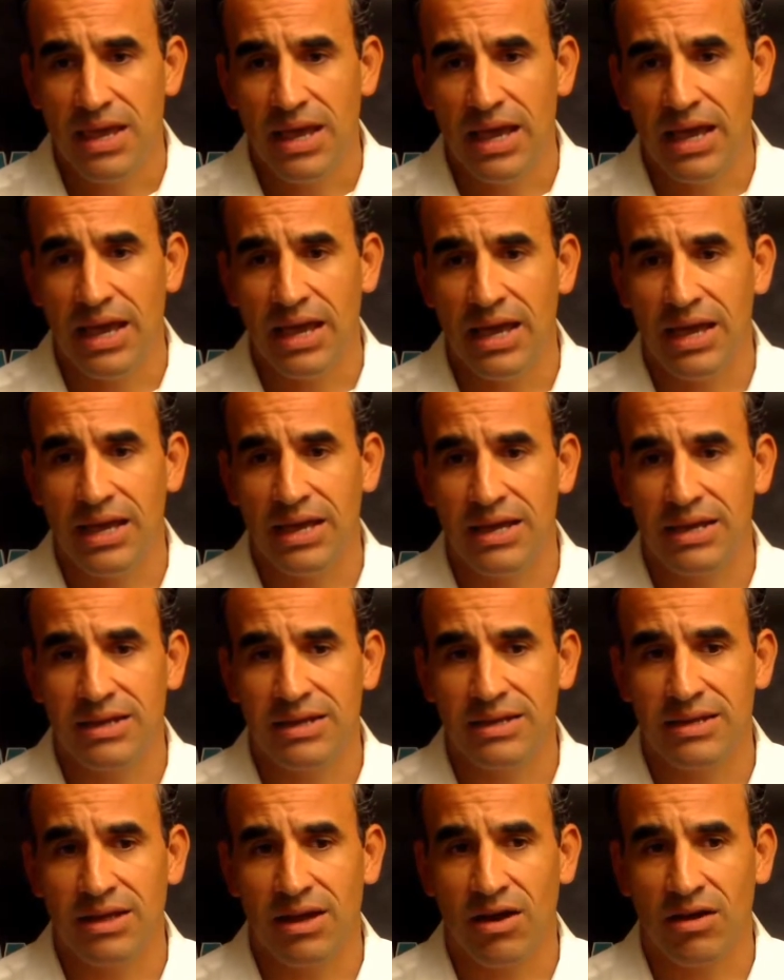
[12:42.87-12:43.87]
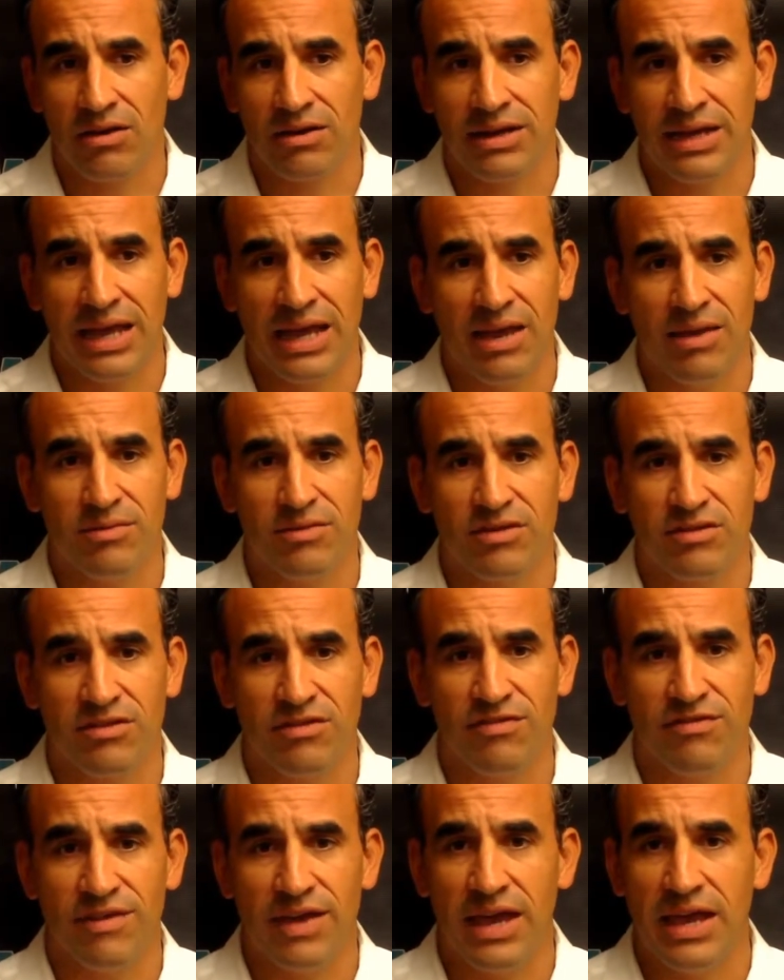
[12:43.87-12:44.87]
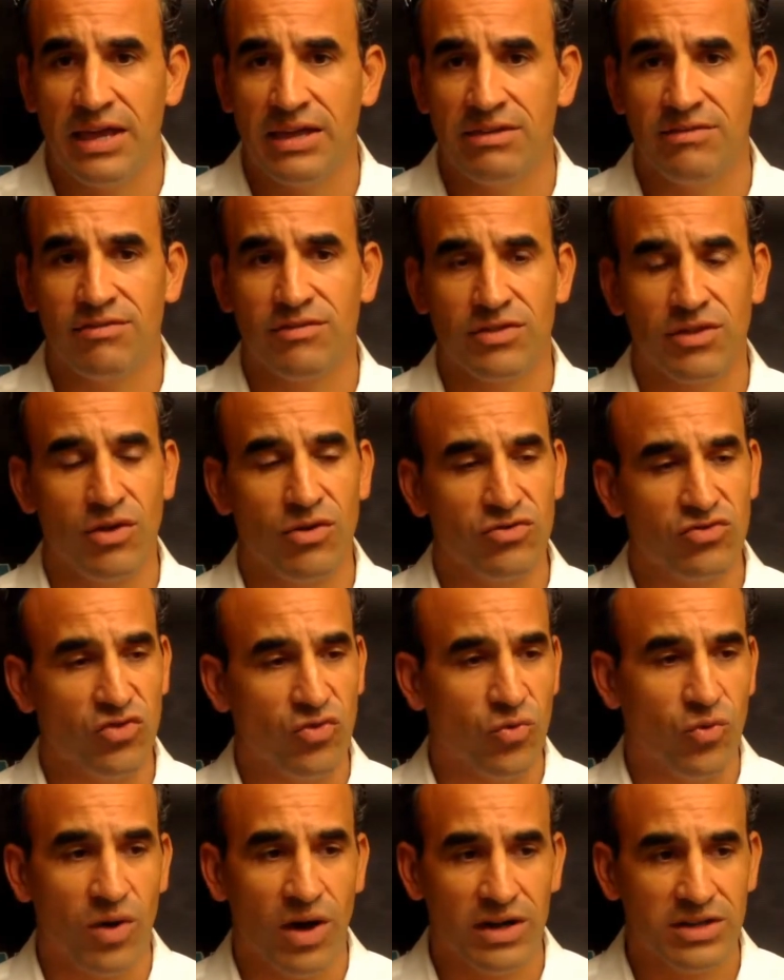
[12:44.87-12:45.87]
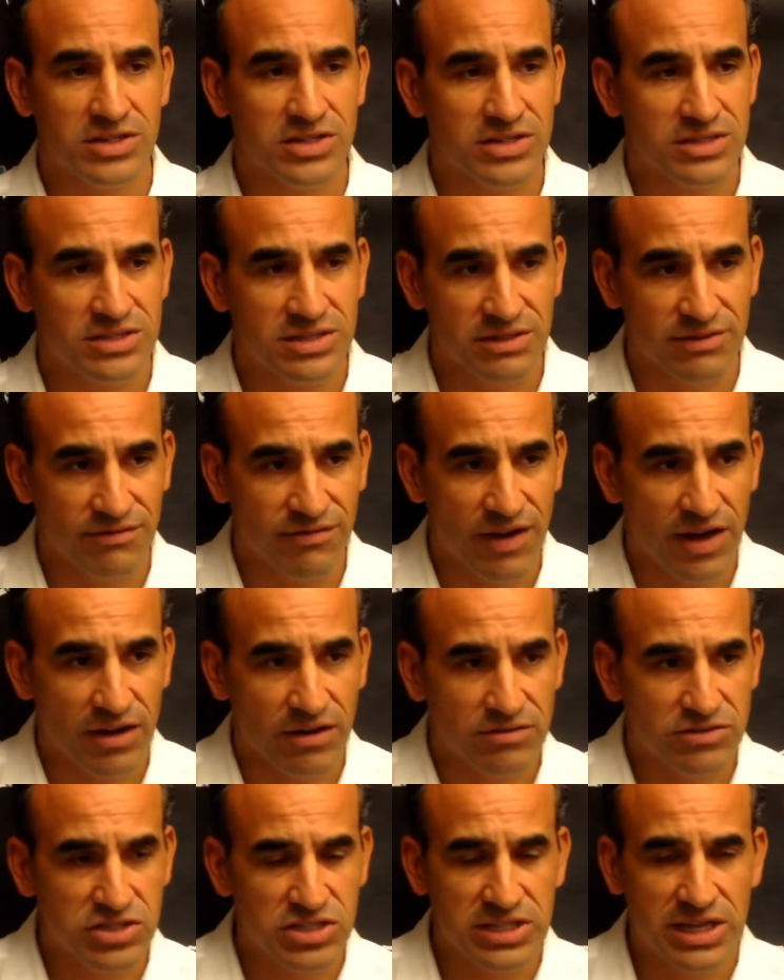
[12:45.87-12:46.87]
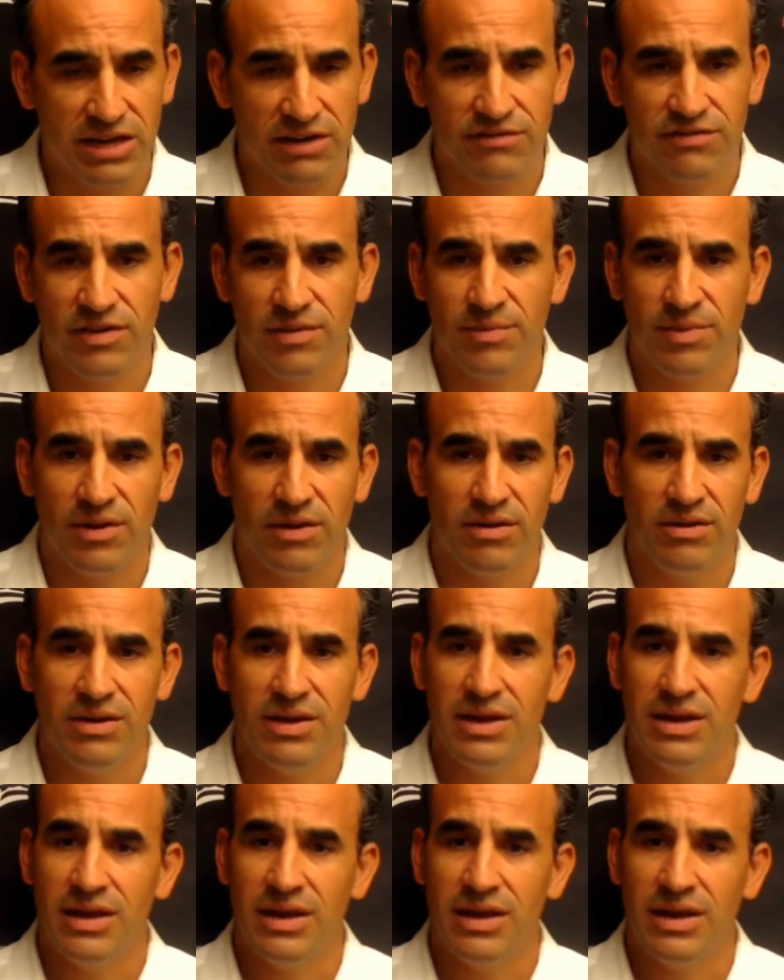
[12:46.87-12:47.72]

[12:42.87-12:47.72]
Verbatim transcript: And our games as a fan, for those who watch us and follow GNAC football,